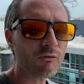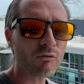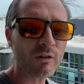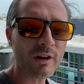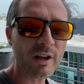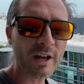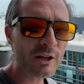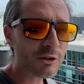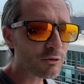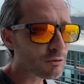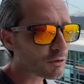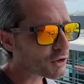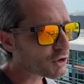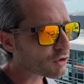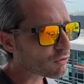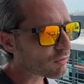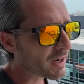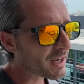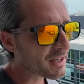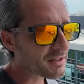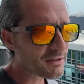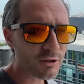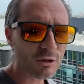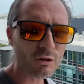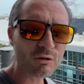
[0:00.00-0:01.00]
interest
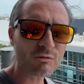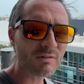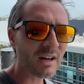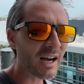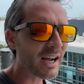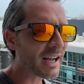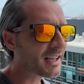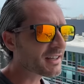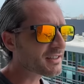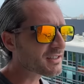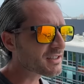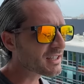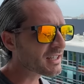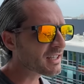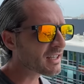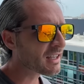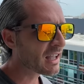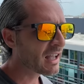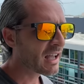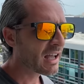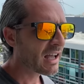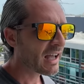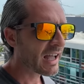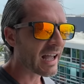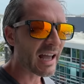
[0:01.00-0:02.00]
rates are rising
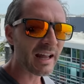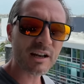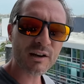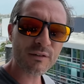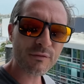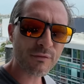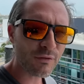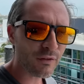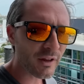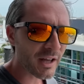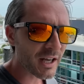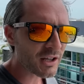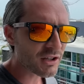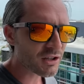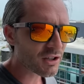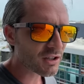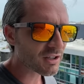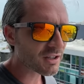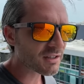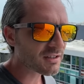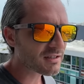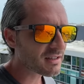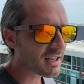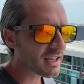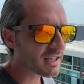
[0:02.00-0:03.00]
and inflation
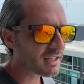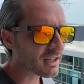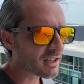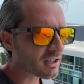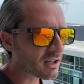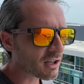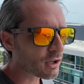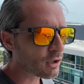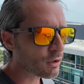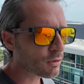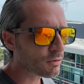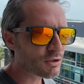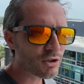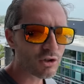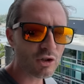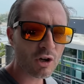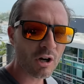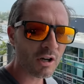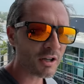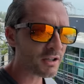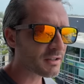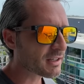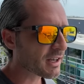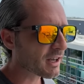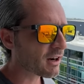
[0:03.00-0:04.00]
is taking huge
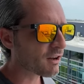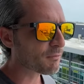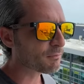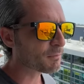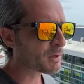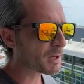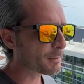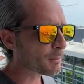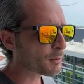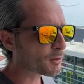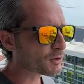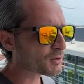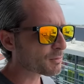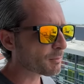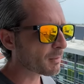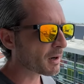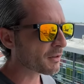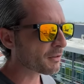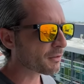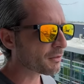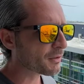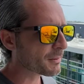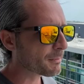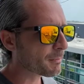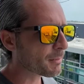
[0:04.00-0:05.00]
chunks out of people's
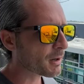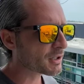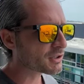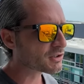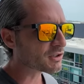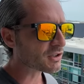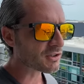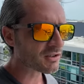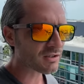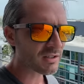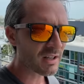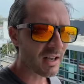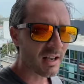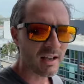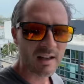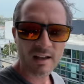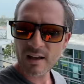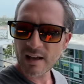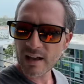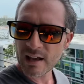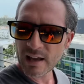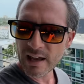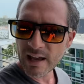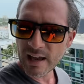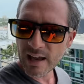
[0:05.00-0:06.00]
monthly budgets?
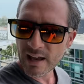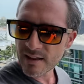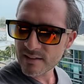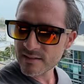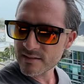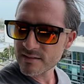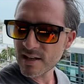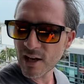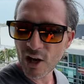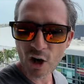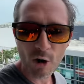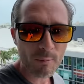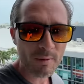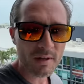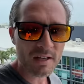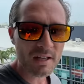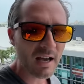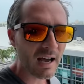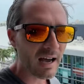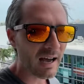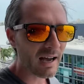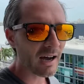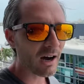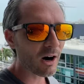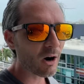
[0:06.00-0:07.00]
Tell me
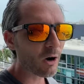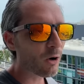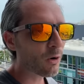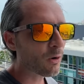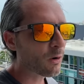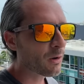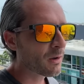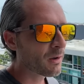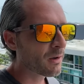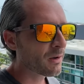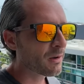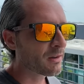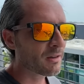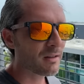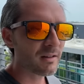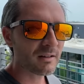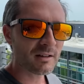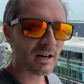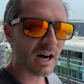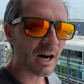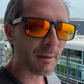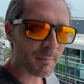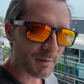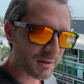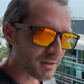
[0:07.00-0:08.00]
how
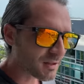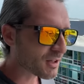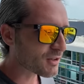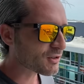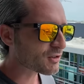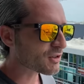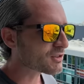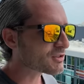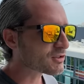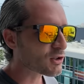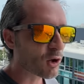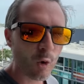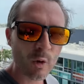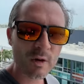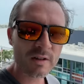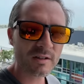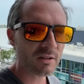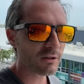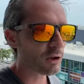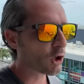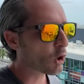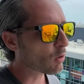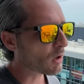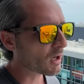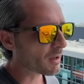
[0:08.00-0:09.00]
competition is going to
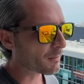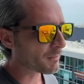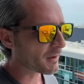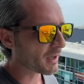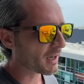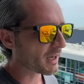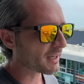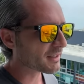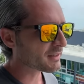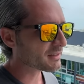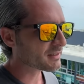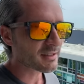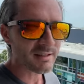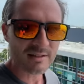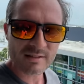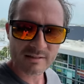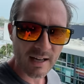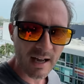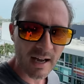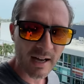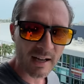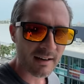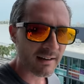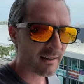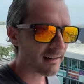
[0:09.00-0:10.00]
go up, guys. It's
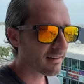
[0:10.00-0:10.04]
not.